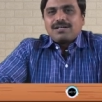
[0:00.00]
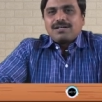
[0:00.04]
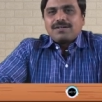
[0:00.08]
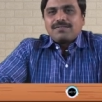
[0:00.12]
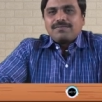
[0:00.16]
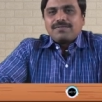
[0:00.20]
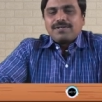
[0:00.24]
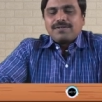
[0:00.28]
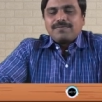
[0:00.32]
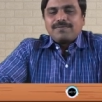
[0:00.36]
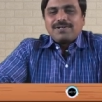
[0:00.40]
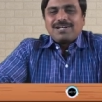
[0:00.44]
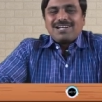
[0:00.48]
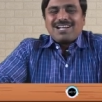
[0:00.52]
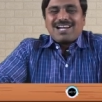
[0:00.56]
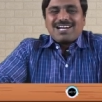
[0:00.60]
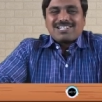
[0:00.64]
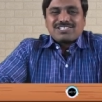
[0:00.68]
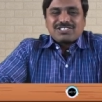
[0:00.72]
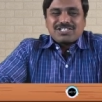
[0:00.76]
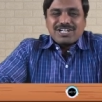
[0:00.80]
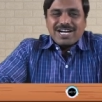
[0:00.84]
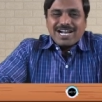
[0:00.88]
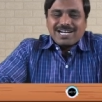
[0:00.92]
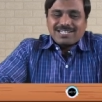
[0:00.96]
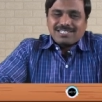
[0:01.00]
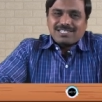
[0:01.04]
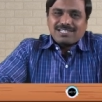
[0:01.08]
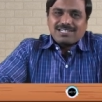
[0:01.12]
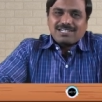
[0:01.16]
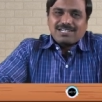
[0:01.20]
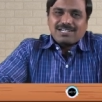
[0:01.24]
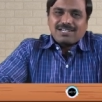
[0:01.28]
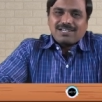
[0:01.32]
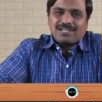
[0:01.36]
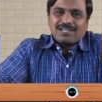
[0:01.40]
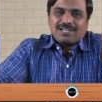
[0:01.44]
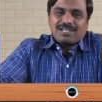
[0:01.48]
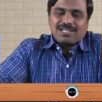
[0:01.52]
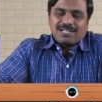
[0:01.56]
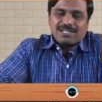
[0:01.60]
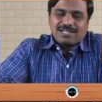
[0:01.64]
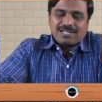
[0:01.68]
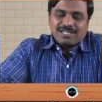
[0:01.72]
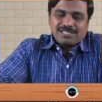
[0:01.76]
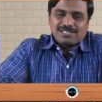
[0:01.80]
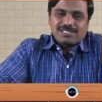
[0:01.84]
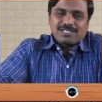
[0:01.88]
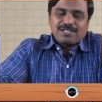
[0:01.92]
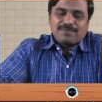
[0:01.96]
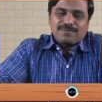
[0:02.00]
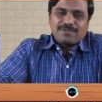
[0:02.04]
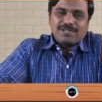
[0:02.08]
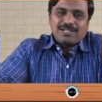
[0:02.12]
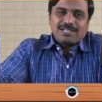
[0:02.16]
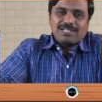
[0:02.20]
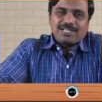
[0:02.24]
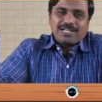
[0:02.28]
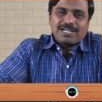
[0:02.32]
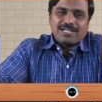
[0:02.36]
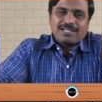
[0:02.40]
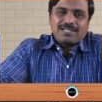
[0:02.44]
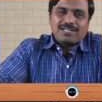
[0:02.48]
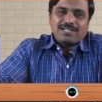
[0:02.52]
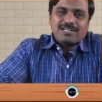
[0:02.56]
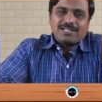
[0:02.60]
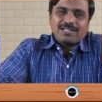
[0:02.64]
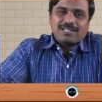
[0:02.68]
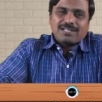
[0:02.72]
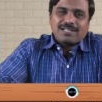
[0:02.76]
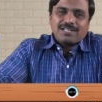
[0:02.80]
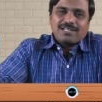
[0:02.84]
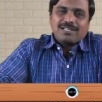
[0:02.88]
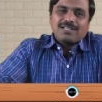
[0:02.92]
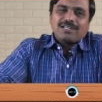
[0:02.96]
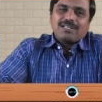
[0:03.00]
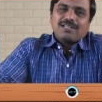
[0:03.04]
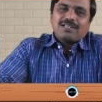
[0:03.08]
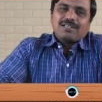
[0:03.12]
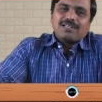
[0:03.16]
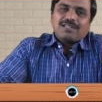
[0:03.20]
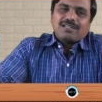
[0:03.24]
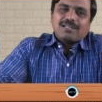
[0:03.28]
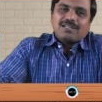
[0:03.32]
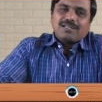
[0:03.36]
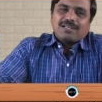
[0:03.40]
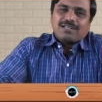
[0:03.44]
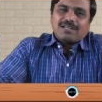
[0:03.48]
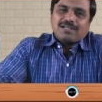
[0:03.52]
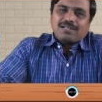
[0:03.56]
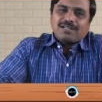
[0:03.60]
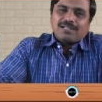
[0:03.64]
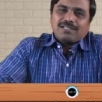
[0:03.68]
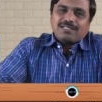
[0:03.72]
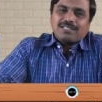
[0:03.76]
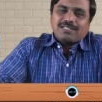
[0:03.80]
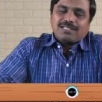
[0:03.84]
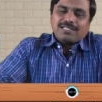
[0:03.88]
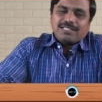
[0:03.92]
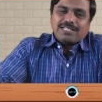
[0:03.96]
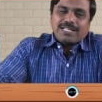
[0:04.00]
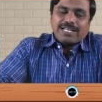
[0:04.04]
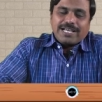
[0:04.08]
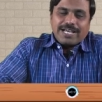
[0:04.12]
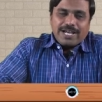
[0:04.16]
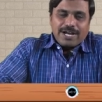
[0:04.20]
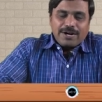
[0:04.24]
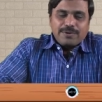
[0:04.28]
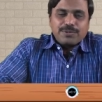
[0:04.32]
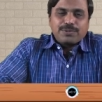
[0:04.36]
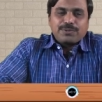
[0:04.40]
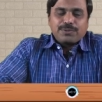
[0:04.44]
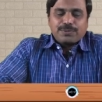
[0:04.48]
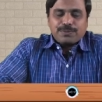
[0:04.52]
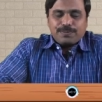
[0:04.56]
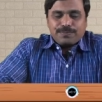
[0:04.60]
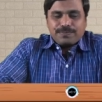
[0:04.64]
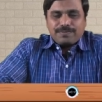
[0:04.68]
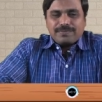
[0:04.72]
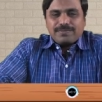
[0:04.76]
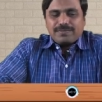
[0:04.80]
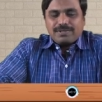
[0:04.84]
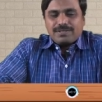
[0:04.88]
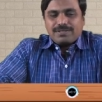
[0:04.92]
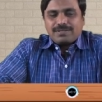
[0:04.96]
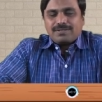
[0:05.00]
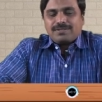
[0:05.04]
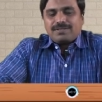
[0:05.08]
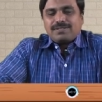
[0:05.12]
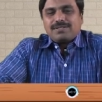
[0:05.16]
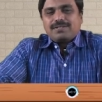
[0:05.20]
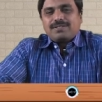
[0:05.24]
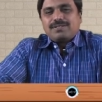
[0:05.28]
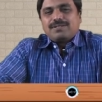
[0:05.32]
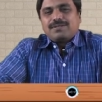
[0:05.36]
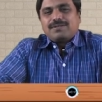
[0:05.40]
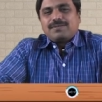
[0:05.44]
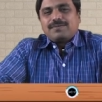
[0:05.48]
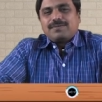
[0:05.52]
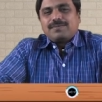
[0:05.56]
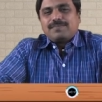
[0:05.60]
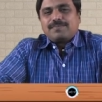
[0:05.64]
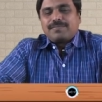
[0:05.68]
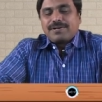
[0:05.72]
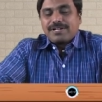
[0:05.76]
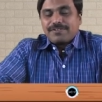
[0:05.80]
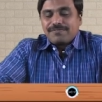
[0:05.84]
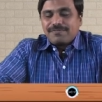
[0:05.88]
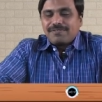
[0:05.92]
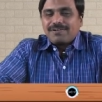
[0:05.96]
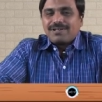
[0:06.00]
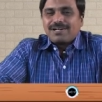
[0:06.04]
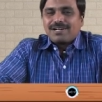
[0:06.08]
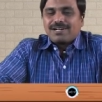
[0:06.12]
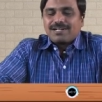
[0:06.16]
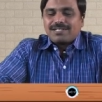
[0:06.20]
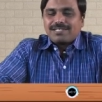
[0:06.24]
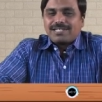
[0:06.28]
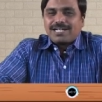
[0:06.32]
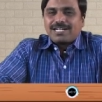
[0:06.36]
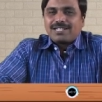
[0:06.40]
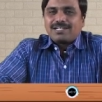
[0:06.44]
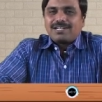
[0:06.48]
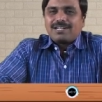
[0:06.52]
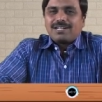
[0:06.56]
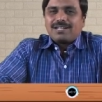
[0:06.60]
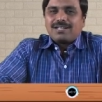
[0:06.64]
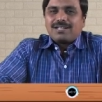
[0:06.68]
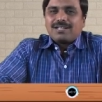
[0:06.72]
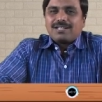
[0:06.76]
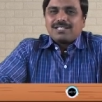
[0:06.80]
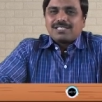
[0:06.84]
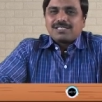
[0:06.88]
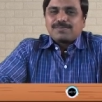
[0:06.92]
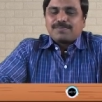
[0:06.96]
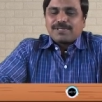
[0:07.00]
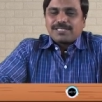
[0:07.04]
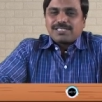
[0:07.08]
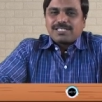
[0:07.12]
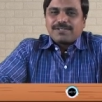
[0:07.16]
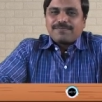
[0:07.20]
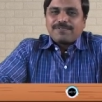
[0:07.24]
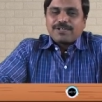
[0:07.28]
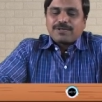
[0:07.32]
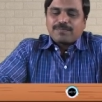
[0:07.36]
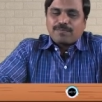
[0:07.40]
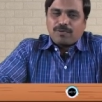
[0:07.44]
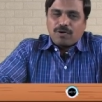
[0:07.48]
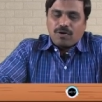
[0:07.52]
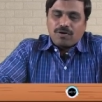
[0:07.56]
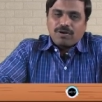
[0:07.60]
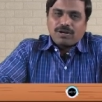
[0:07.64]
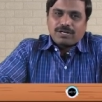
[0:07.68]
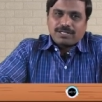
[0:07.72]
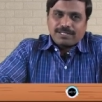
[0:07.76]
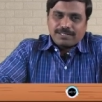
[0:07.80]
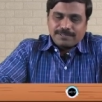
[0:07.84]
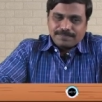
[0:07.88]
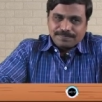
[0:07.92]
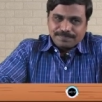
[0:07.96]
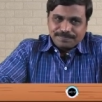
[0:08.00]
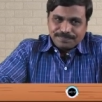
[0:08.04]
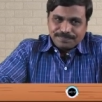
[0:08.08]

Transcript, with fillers: we will attract customer that they have to prefer that specific product.